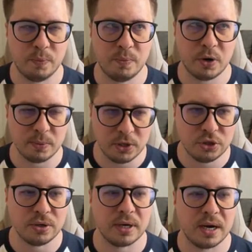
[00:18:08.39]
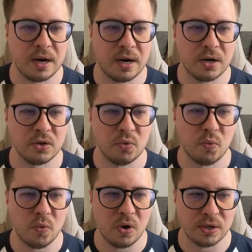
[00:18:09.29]
permission guard
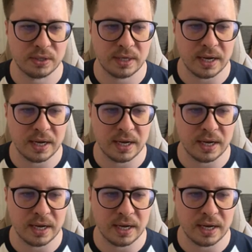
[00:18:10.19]
was